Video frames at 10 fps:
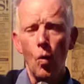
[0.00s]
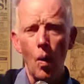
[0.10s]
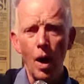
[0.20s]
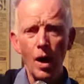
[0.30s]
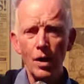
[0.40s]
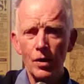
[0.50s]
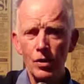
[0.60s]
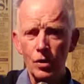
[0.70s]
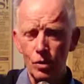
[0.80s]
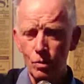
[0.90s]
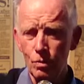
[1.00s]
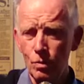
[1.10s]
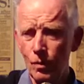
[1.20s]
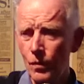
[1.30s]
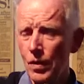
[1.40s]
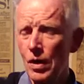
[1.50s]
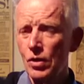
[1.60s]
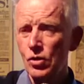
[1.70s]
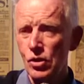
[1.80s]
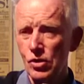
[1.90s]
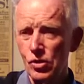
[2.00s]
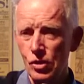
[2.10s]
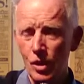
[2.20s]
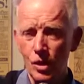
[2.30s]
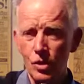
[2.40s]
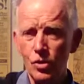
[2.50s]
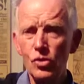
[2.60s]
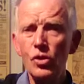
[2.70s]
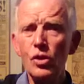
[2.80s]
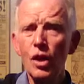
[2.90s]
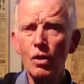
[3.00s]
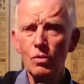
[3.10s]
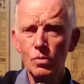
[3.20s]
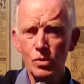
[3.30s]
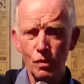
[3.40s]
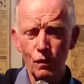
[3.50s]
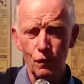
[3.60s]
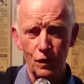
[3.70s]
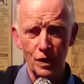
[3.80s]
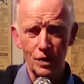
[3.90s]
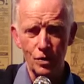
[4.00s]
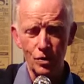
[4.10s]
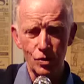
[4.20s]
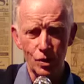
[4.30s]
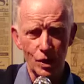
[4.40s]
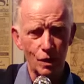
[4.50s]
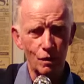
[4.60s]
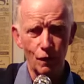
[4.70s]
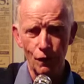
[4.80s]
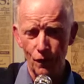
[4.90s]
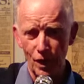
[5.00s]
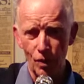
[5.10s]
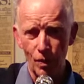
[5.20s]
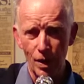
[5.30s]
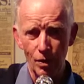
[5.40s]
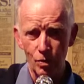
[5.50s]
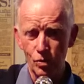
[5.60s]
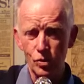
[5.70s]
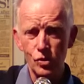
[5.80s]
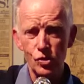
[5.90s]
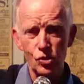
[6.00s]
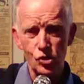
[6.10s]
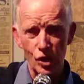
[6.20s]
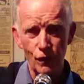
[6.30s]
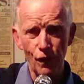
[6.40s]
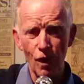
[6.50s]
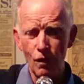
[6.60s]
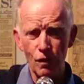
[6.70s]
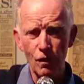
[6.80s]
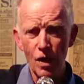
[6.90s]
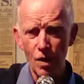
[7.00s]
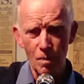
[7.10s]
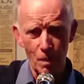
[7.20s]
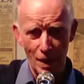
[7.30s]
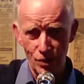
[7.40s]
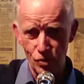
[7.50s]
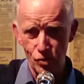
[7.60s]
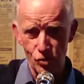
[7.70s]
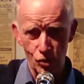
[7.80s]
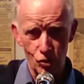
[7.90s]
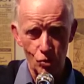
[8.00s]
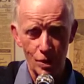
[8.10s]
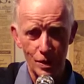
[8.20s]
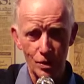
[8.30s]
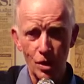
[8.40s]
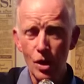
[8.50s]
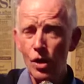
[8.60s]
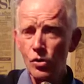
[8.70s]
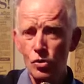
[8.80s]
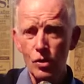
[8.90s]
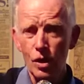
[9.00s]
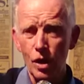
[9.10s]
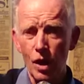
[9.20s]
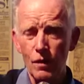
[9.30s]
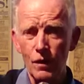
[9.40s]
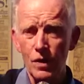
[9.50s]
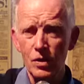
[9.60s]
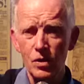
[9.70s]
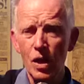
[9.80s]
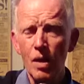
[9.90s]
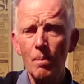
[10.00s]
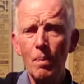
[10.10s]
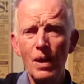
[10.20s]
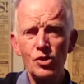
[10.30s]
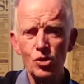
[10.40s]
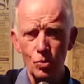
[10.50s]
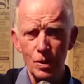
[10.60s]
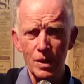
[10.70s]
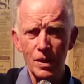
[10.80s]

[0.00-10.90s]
Why you Sister Josephine, you give a farewell sniff on, then's a drink to the convent, but you're